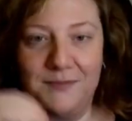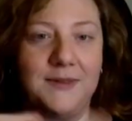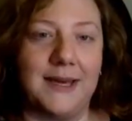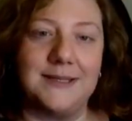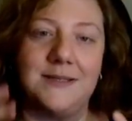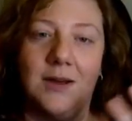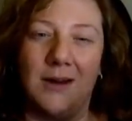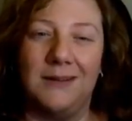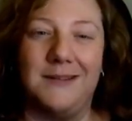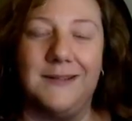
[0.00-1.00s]
that's
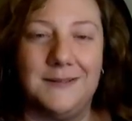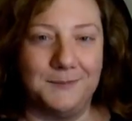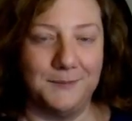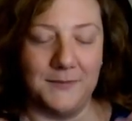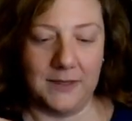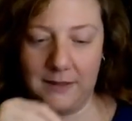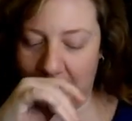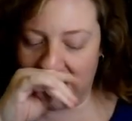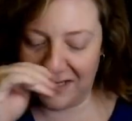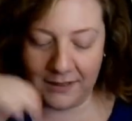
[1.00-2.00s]
not,
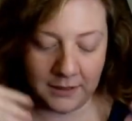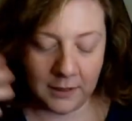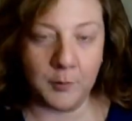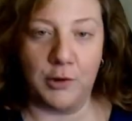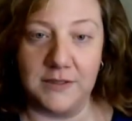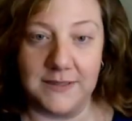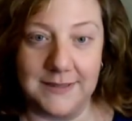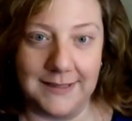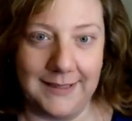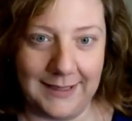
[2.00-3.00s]
it's not going to come across
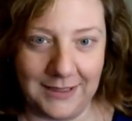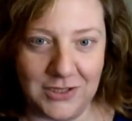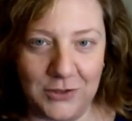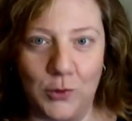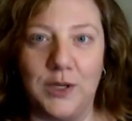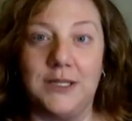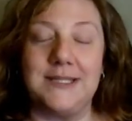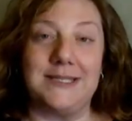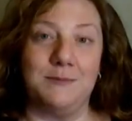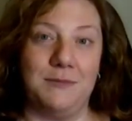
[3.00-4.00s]
as engaging, or at
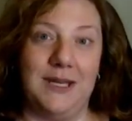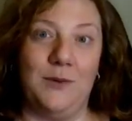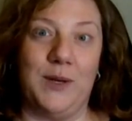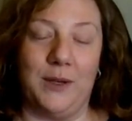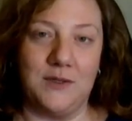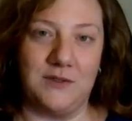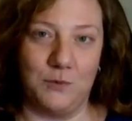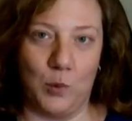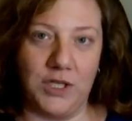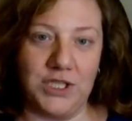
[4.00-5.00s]
least to me when I was
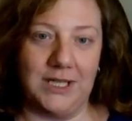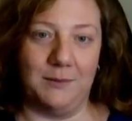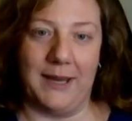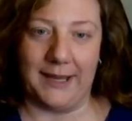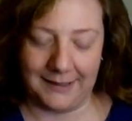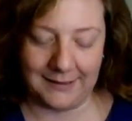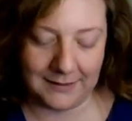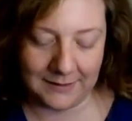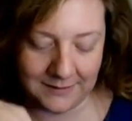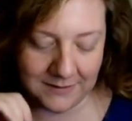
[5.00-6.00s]
watching it back, it didn't.